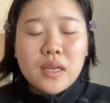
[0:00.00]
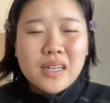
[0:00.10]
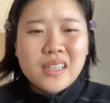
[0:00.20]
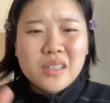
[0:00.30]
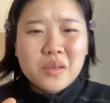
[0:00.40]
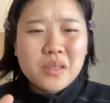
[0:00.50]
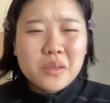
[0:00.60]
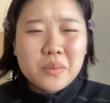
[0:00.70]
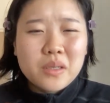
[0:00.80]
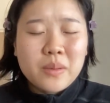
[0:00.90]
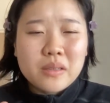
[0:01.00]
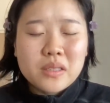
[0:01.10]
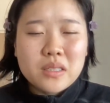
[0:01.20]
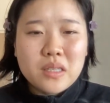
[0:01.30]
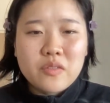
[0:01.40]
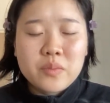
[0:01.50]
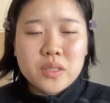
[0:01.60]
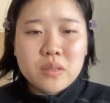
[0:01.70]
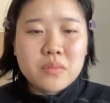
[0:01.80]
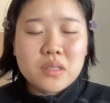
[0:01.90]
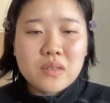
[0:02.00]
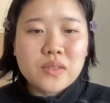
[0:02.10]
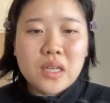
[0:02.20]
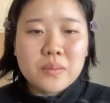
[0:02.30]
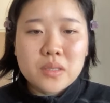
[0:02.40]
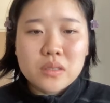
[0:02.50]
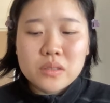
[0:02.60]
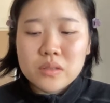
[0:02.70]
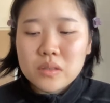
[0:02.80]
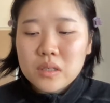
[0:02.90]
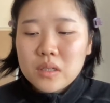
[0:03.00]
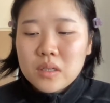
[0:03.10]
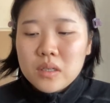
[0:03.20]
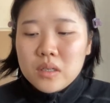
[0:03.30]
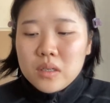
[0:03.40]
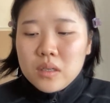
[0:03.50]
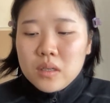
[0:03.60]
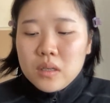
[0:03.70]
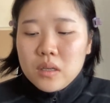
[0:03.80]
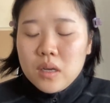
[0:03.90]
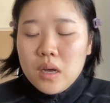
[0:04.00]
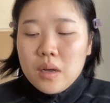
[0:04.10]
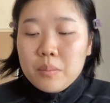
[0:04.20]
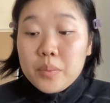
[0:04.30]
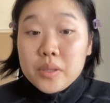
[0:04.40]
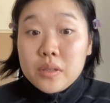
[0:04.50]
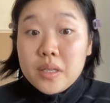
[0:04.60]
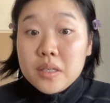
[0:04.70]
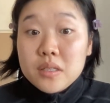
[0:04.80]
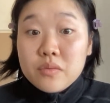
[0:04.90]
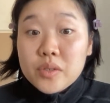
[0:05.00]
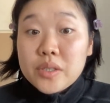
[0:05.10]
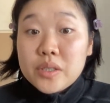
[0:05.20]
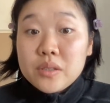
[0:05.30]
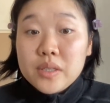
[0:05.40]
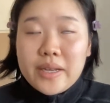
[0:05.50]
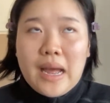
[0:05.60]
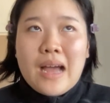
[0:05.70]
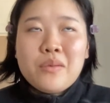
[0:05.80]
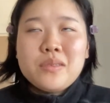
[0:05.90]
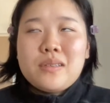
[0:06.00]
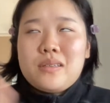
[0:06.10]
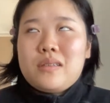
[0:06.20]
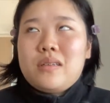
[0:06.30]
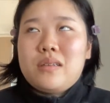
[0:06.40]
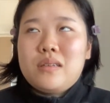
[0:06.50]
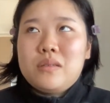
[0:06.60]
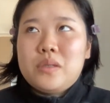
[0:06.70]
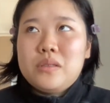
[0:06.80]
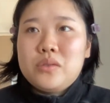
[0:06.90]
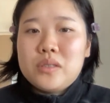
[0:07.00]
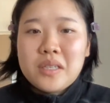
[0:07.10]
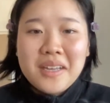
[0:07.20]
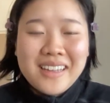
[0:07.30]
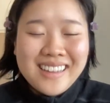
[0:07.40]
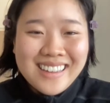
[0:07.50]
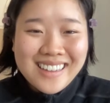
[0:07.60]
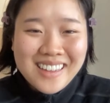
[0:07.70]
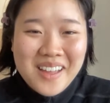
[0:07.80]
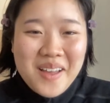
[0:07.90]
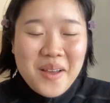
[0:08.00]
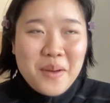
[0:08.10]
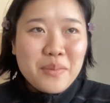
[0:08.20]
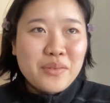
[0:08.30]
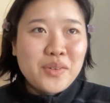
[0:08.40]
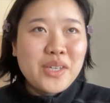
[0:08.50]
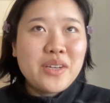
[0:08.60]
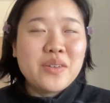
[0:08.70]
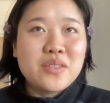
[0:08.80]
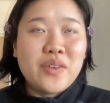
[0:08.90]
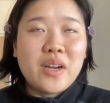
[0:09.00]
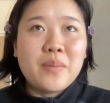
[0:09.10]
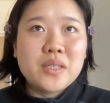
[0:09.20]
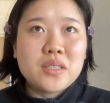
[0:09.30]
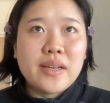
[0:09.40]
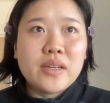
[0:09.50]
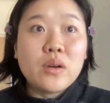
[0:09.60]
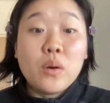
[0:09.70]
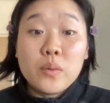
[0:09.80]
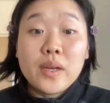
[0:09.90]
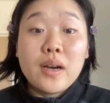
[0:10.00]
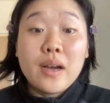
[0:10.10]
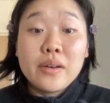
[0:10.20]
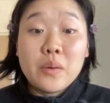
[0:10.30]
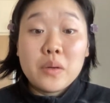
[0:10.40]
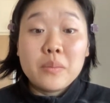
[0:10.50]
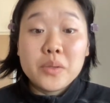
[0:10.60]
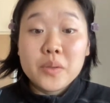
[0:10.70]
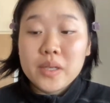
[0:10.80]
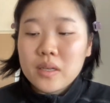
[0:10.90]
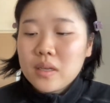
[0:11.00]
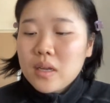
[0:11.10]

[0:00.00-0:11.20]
And I know a little bit about this. I've put some stuff on Amazon too. But this for you, like I was like, I don't want to do this. But for you, it's very much like, oh yeah, I know what I'm doing.